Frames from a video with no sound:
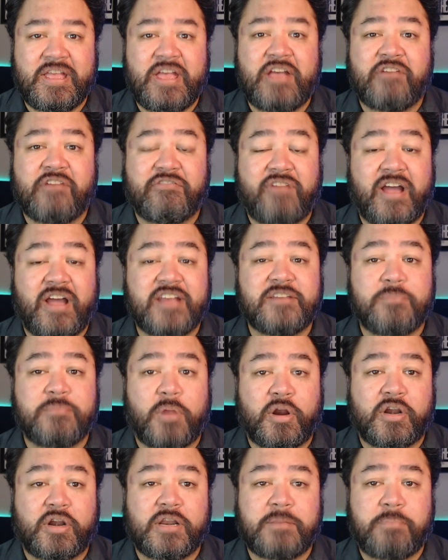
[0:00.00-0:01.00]
find
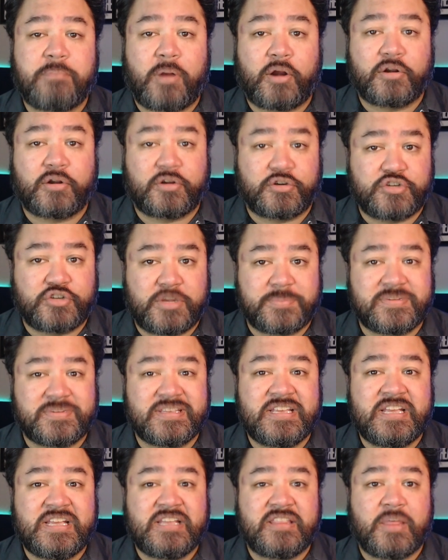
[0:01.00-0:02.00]
marketing partnerships
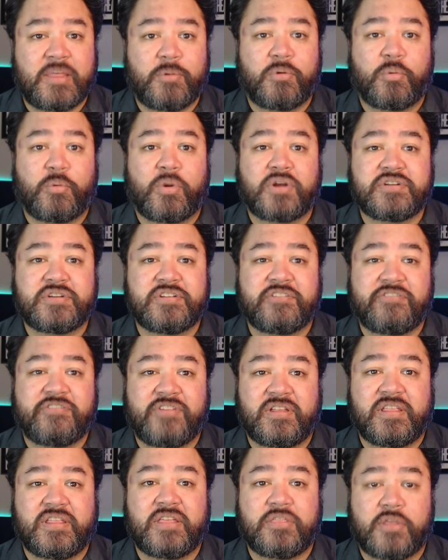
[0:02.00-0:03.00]
that will work to
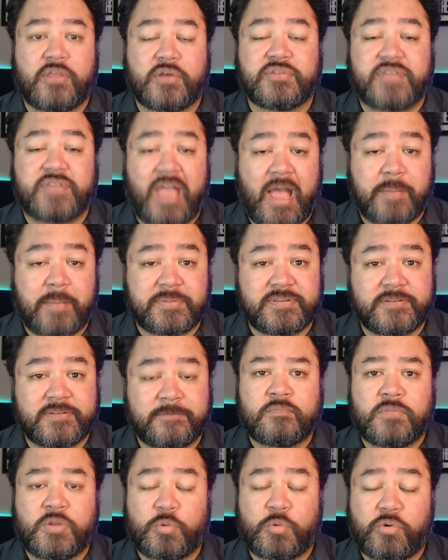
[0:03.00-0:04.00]
fill in those gaps.
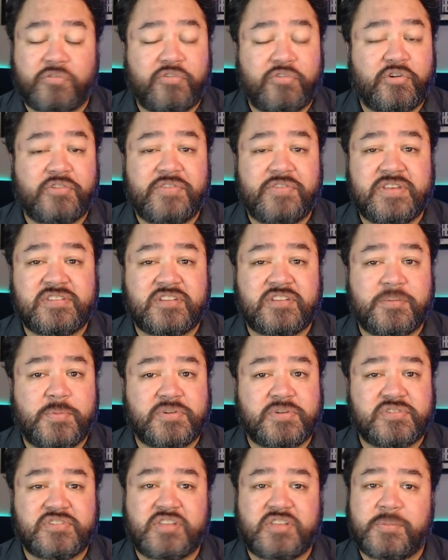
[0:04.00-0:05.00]
Referral fees and
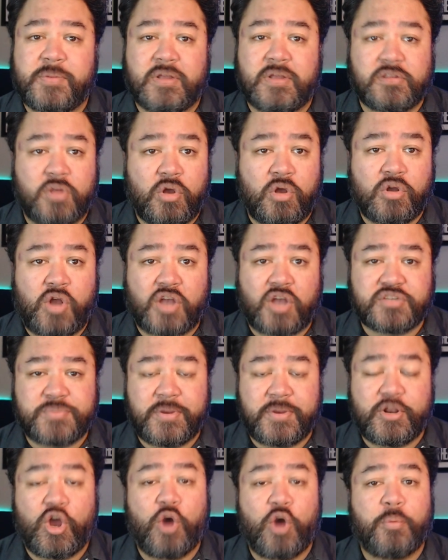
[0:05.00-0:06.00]
commissions can be a low cost way
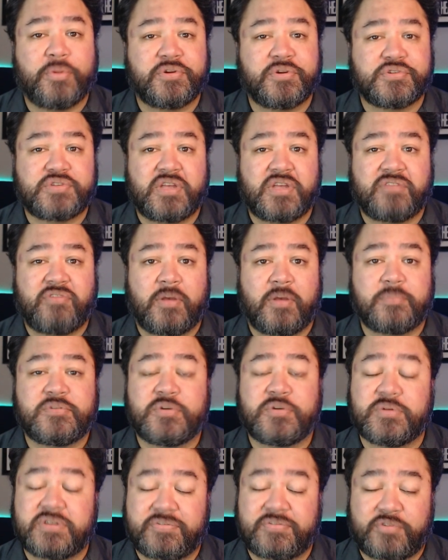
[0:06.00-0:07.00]
to open yourself up to
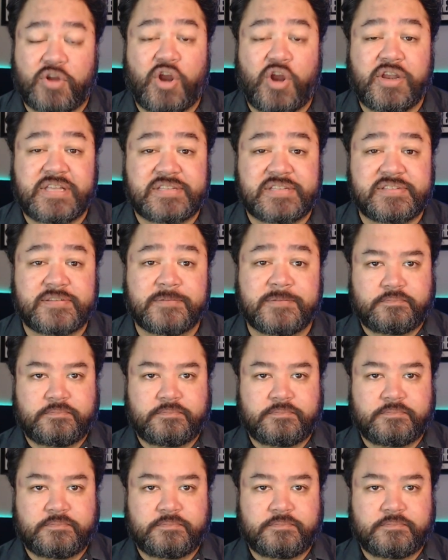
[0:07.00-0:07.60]
a different audience.